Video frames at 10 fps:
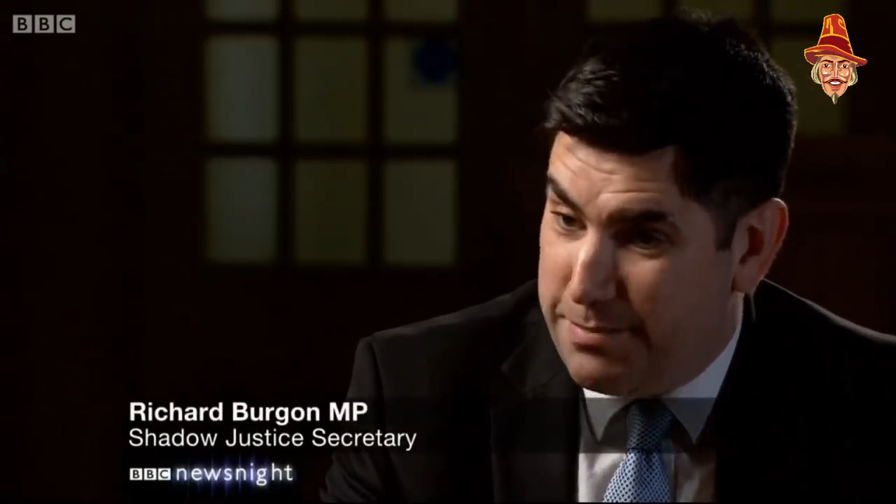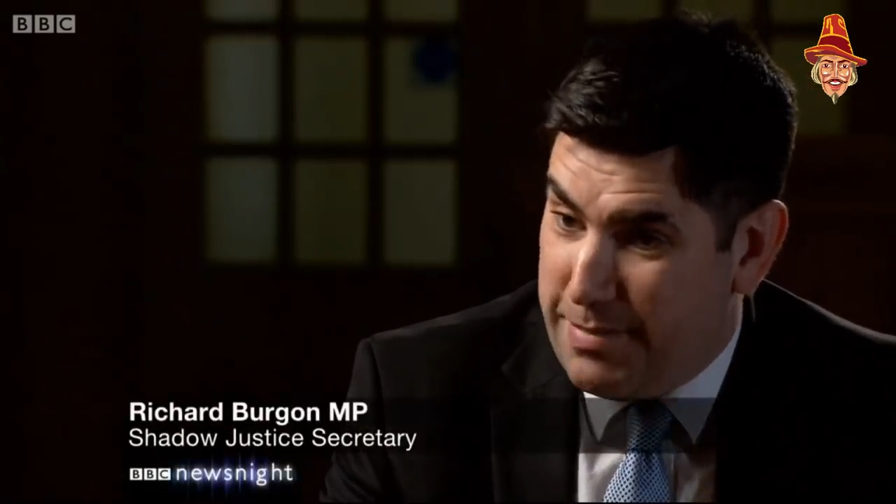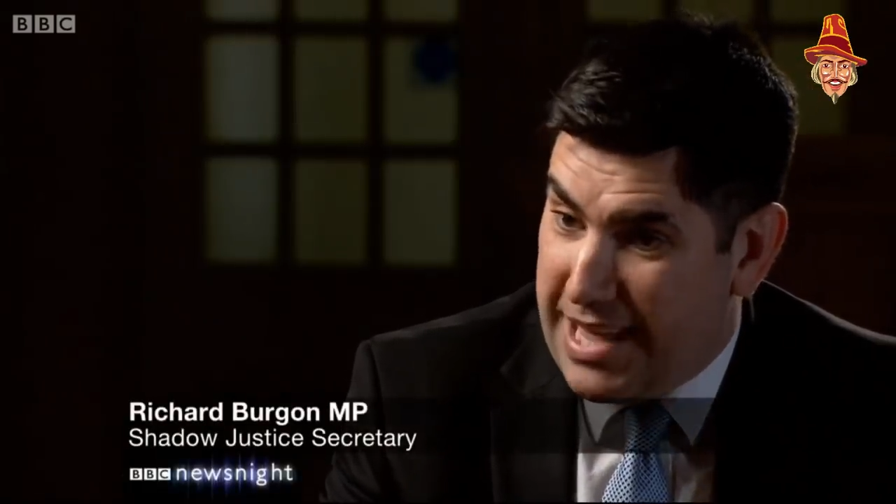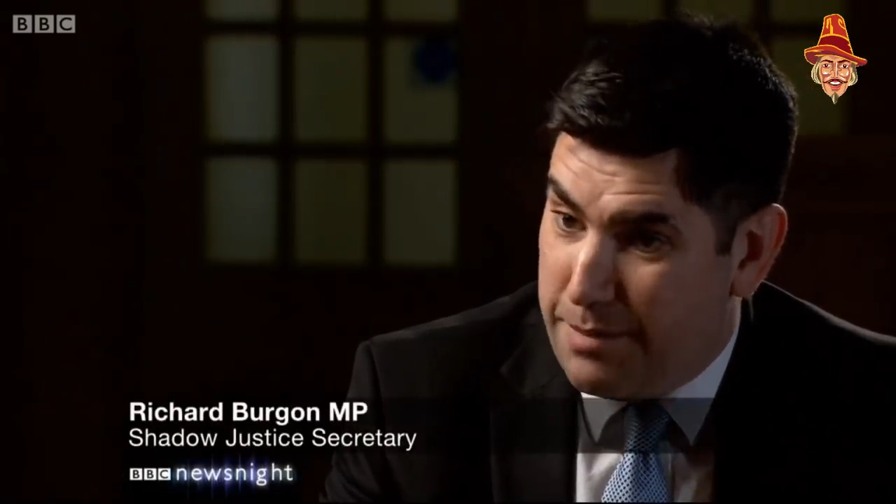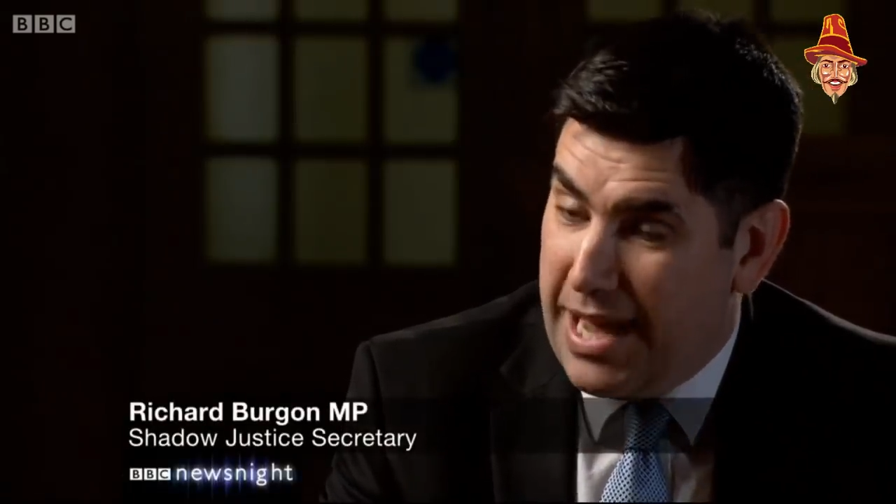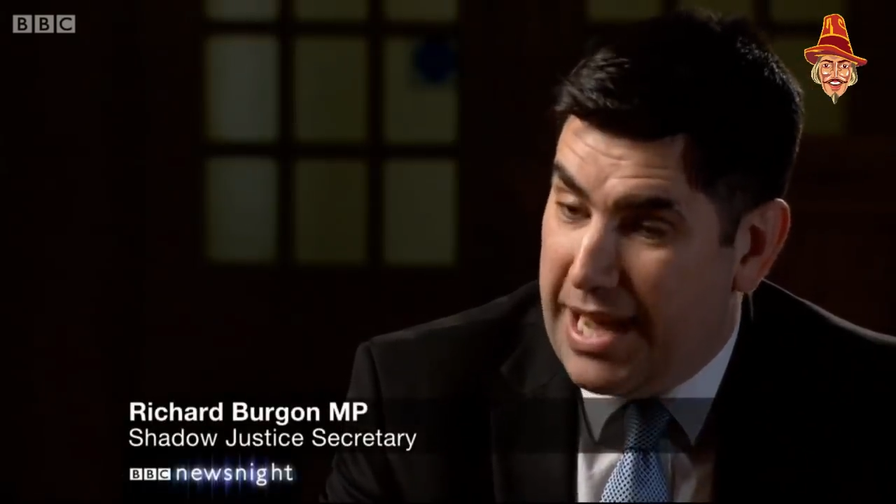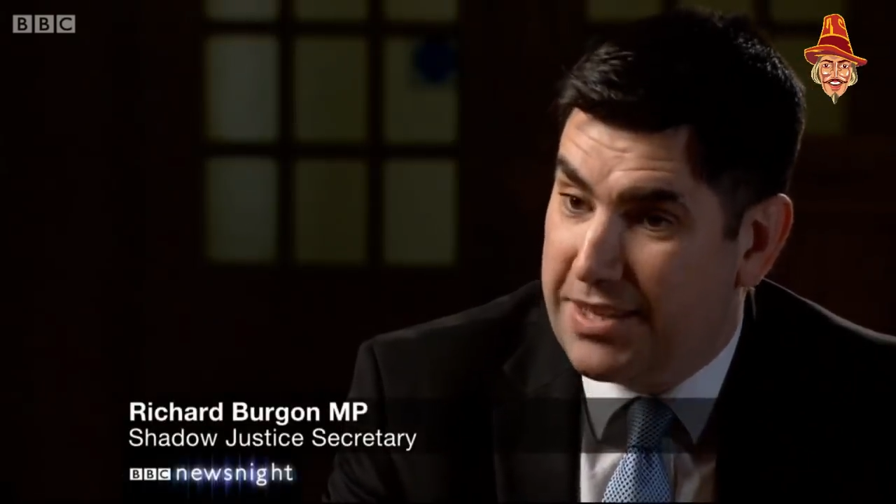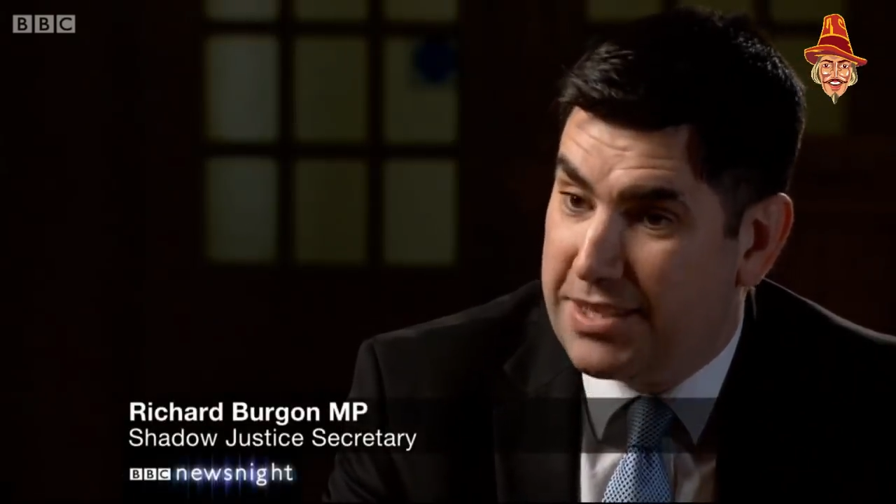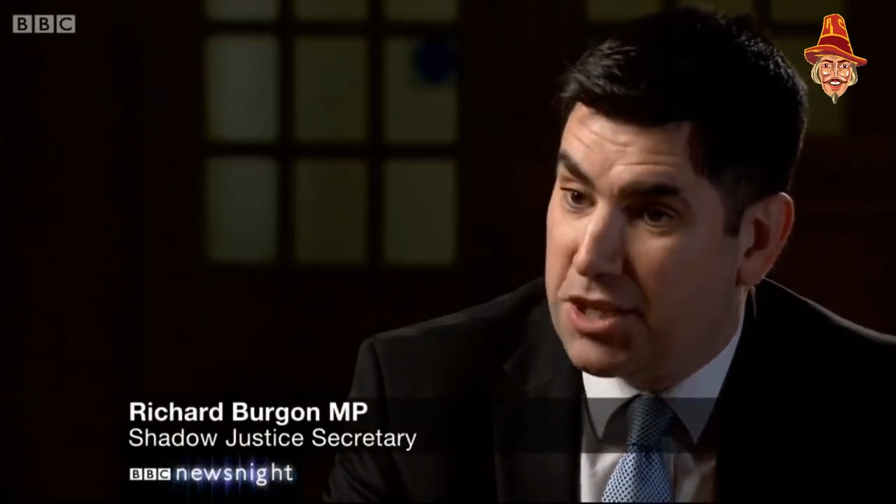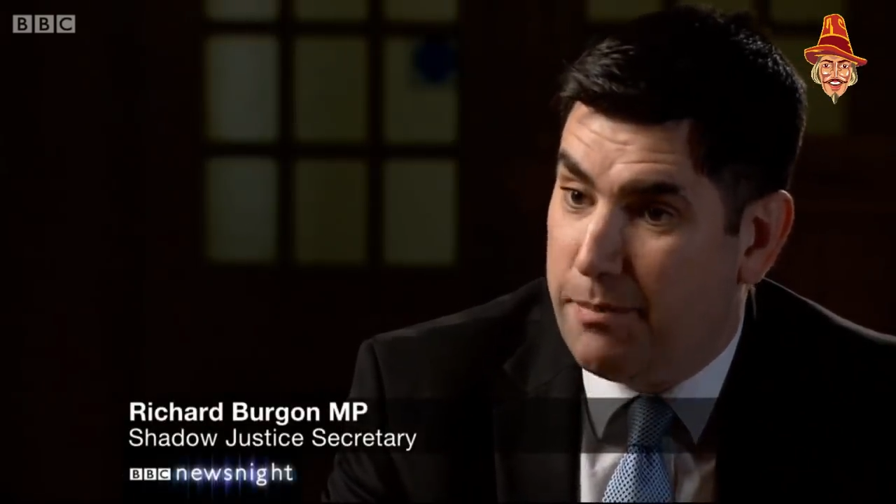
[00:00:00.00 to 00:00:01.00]
to me that I
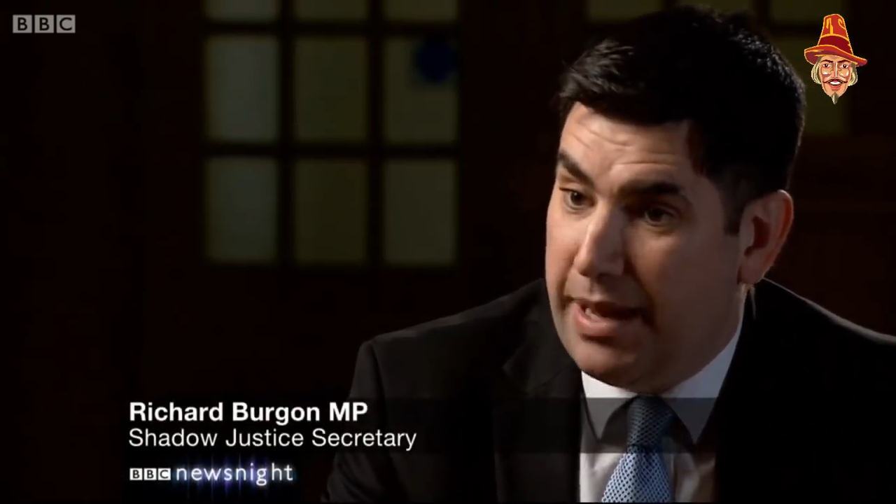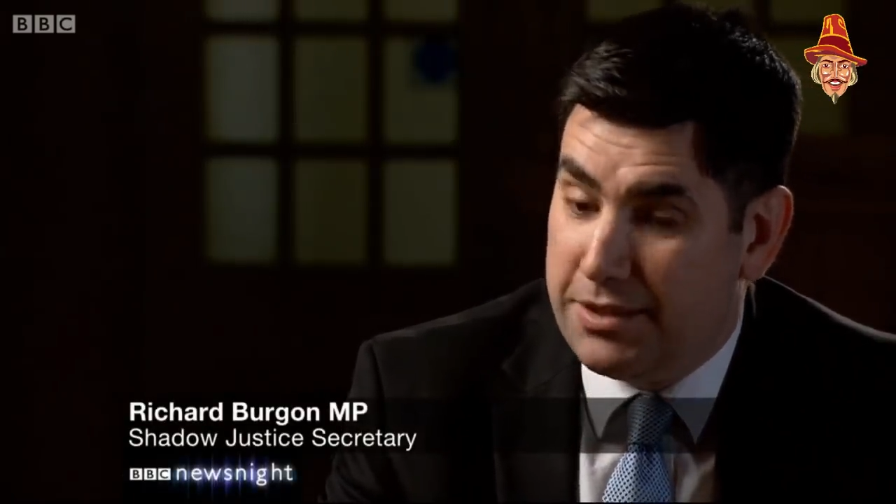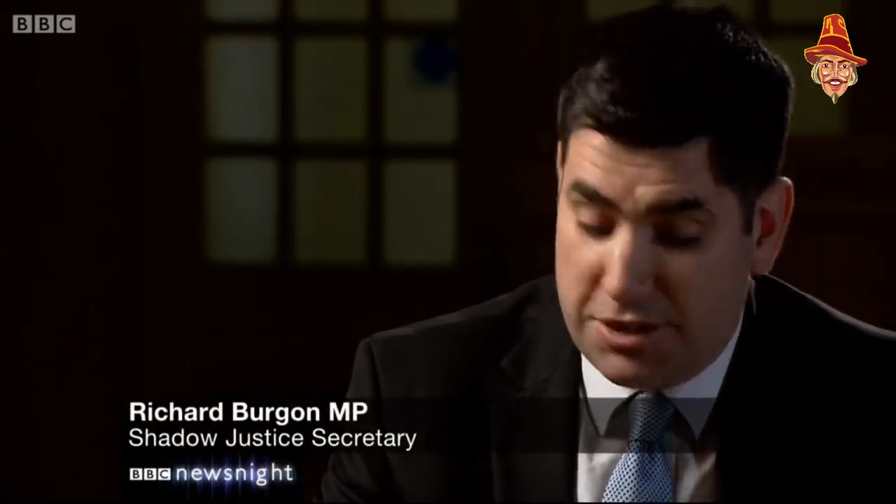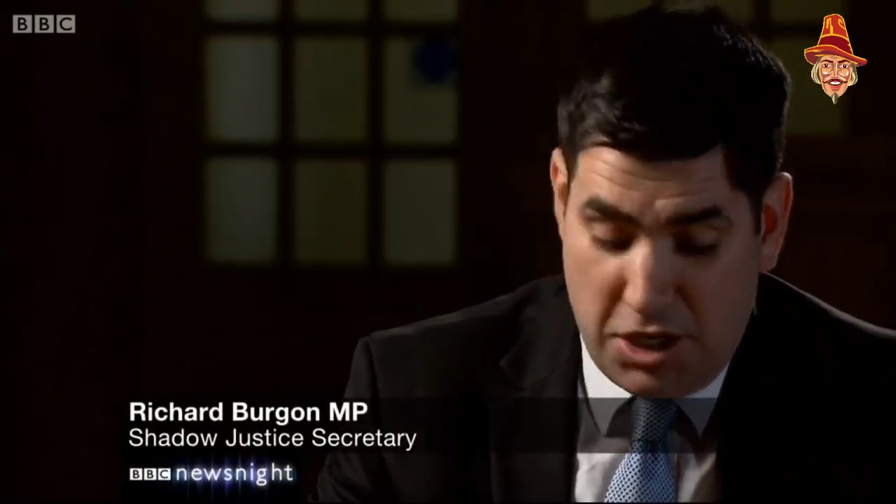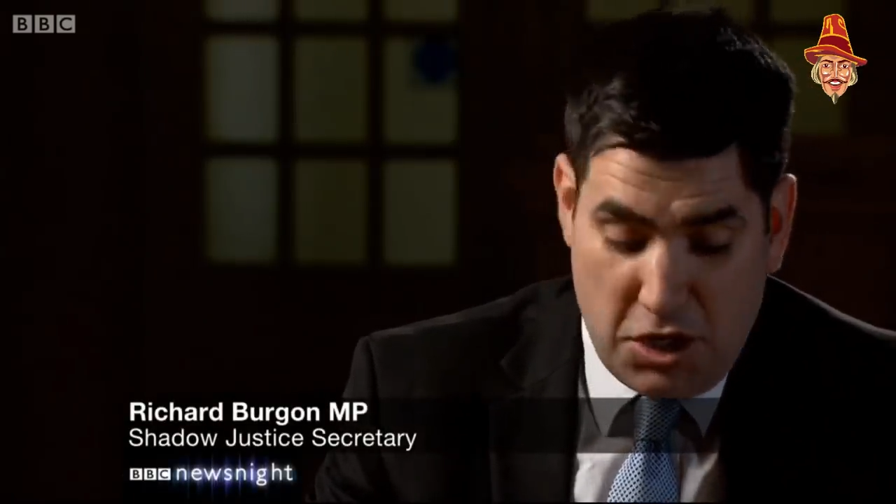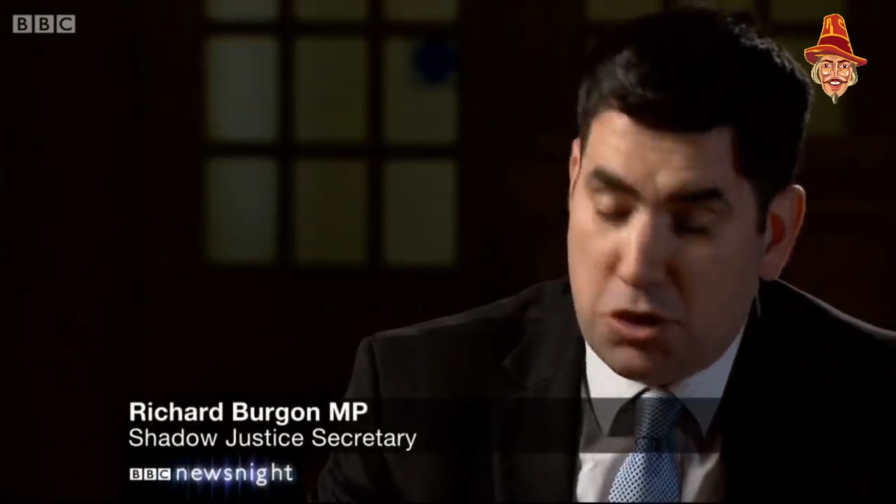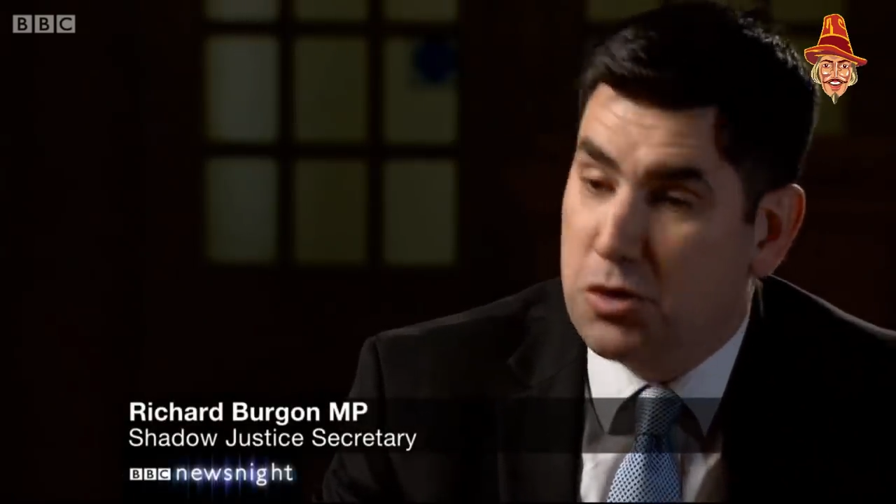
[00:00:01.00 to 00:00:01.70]
made this comment